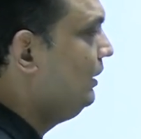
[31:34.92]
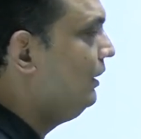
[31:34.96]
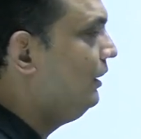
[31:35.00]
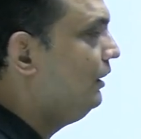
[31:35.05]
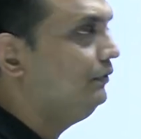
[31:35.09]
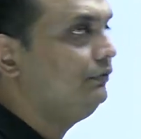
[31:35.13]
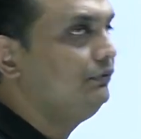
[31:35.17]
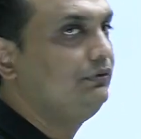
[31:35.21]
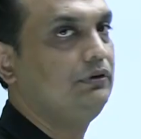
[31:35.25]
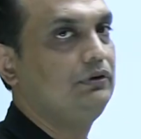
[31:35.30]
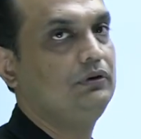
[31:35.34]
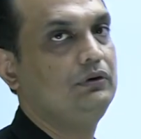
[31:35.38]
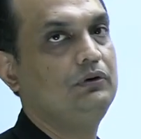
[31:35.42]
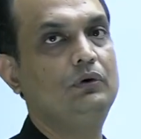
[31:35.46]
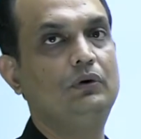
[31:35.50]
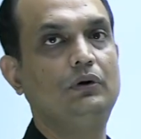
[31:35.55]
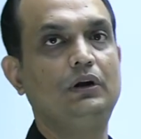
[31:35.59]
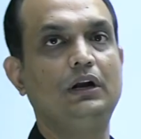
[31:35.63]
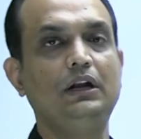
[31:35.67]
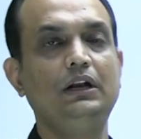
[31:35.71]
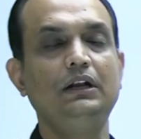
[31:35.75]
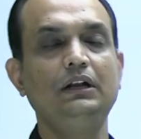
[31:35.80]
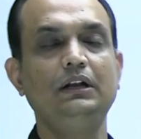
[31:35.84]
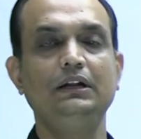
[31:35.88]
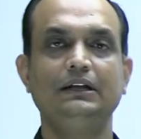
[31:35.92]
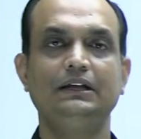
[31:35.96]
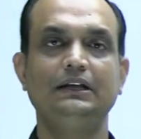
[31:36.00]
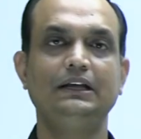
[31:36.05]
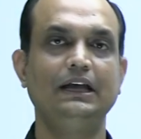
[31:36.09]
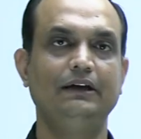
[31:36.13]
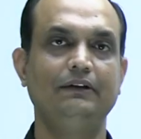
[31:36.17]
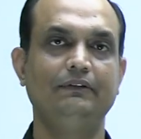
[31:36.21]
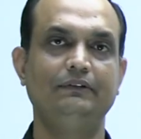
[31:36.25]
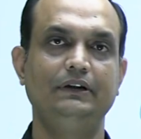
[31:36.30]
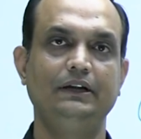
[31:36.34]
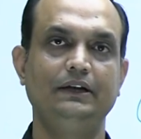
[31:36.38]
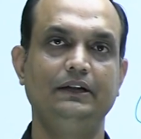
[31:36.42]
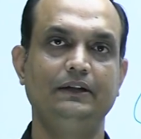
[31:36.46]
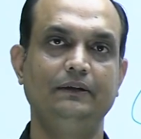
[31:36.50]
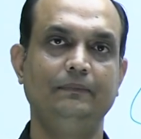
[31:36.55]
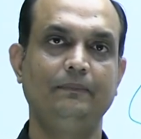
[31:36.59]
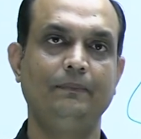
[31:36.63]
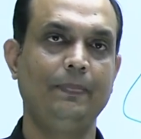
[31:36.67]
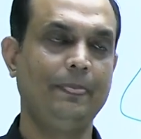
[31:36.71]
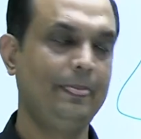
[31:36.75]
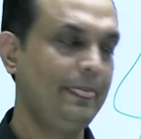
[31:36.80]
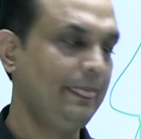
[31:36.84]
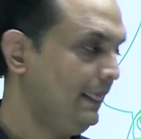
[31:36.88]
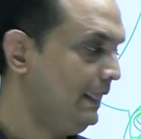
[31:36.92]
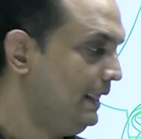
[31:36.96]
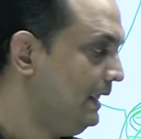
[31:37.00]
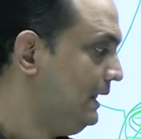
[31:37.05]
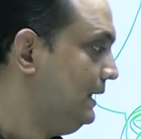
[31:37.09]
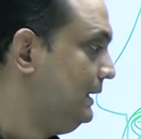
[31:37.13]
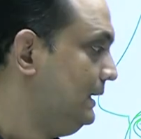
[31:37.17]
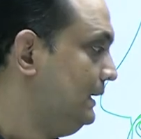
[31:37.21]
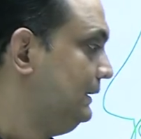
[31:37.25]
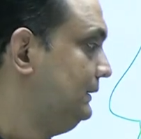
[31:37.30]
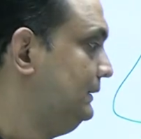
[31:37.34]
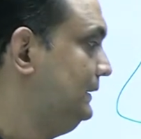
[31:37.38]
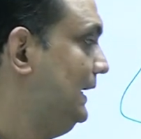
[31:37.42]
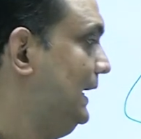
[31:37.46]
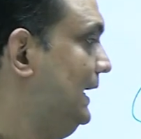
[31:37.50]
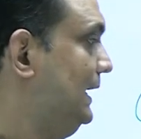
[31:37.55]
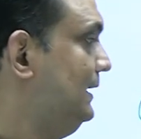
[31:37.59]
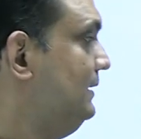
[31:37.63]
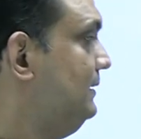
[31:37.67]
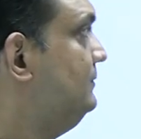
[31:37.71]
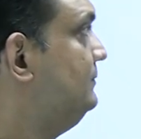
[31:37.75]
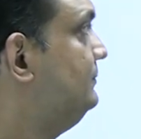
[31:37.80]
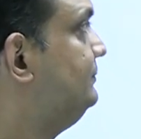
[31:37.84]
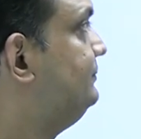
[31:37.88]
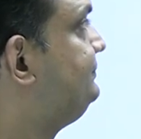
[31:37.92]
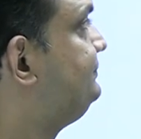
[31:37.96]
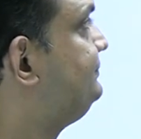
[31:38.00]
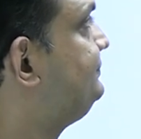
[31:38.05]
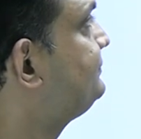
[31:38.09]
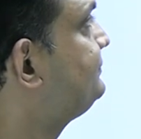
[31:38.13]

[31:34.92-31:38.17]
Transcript: of oral cavity. Then